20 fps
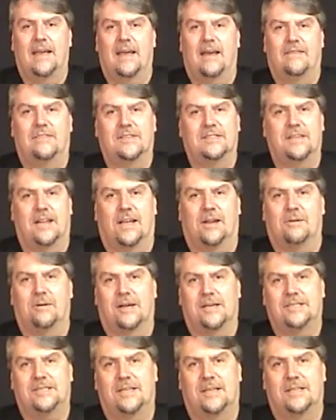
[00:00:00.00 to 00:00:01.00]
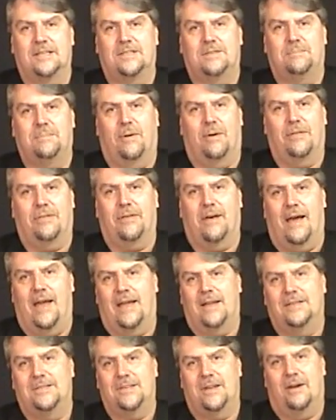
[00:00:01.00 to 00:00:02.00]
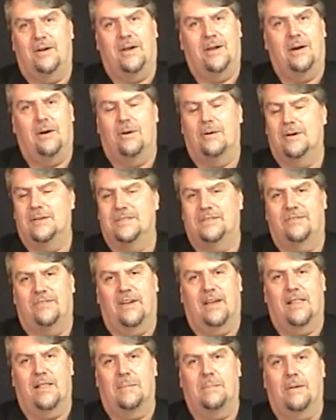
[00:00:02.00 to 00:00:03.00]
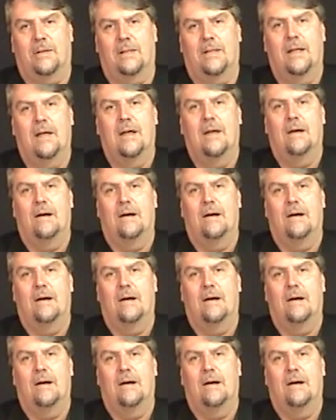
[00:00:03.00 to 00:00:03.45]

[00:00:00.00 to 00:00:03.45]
If there's any questions, both I and Jerry are always available